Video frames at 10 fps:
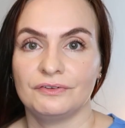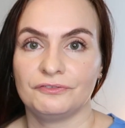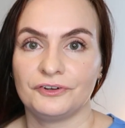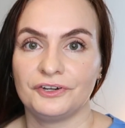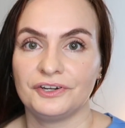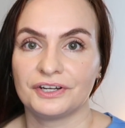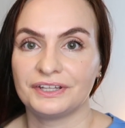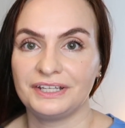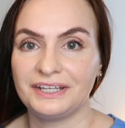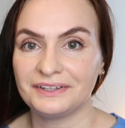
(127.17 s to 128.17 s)
For
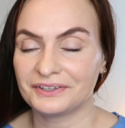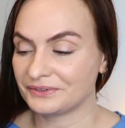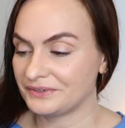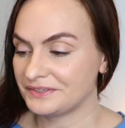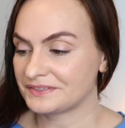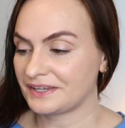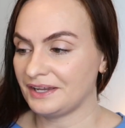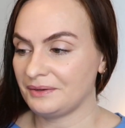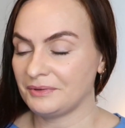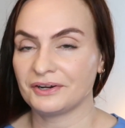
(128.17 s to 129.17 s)
cleaning the clothes,
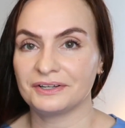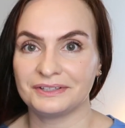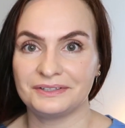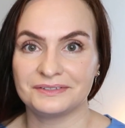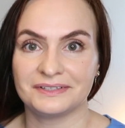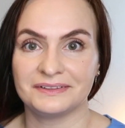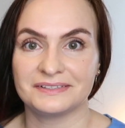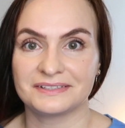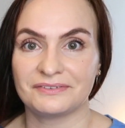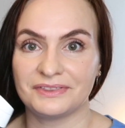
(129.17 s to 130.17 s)
I'm currently using the
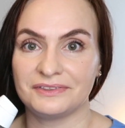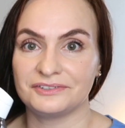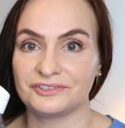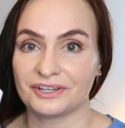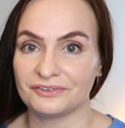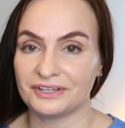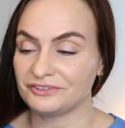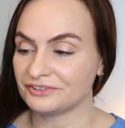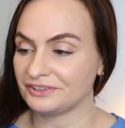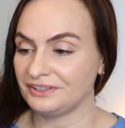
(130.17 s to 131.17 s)
7th
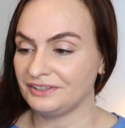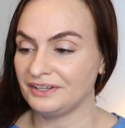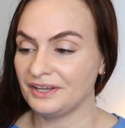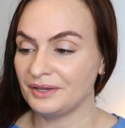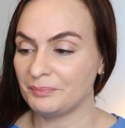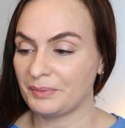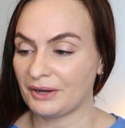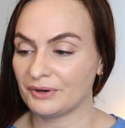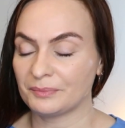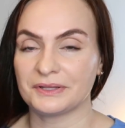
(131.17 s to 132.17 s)
generation
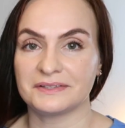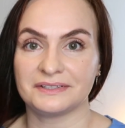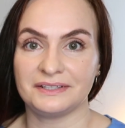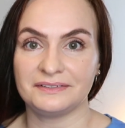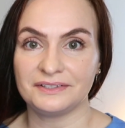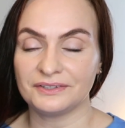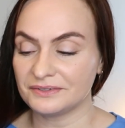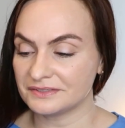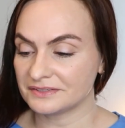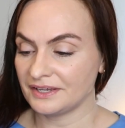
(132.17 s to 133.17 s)
Power Plus Easy
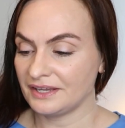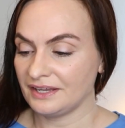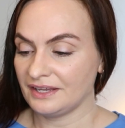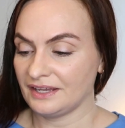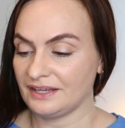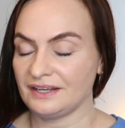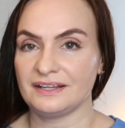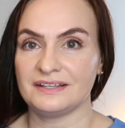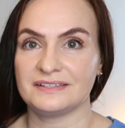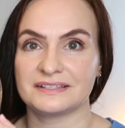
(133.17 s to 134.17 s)
Dose. It
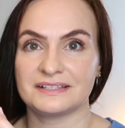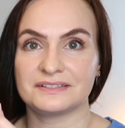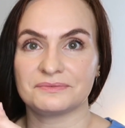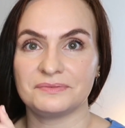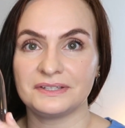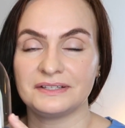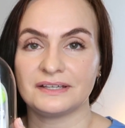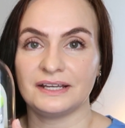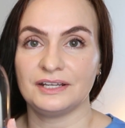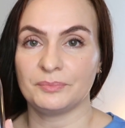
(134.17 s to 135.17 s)
is this really
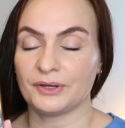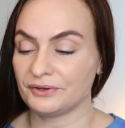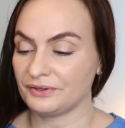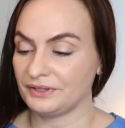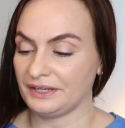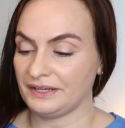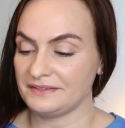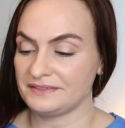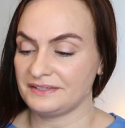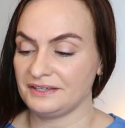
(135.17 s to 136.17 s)
tiny bottle and it
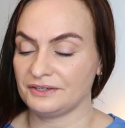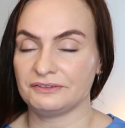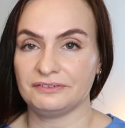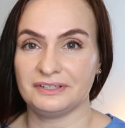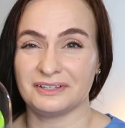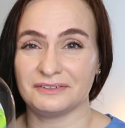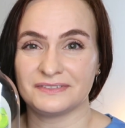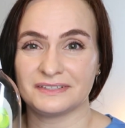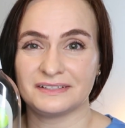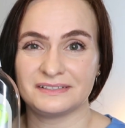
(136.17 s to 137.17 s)
has the equivalent of
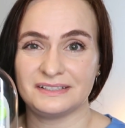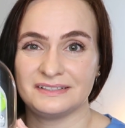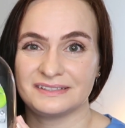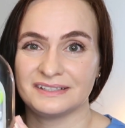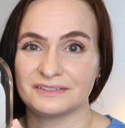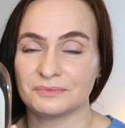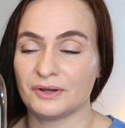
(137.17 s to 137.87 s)
66